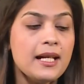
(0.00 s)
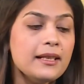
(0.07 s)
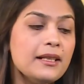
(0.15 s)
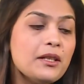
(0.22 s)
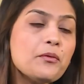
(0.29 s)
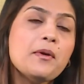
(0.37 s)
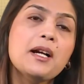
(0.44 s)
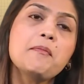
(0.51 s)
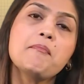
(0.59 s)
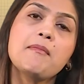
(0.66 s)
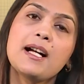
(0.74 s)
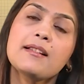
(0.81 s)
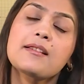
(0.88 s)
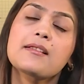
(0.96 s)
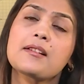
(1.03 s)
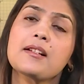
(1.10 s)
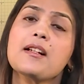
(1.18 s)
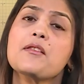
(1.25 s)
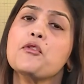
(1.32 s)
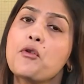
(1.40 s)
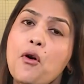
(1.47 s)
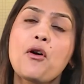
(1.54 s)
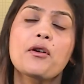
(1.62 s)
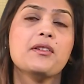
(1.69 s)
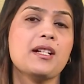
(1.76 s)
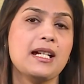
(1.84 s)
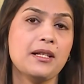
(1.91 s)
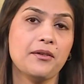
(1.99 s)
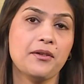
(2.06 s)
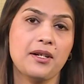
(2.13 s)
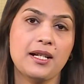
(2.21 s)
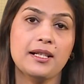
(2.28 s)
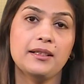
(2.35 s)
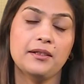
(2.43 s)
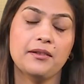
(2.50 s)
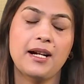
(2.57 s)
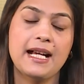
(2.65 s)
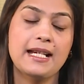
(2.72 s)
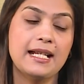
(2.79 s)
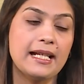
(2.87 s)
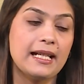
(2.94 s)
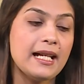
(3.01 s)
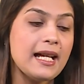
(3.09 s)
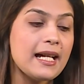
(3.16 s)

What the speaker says: that one must not, in critical writing,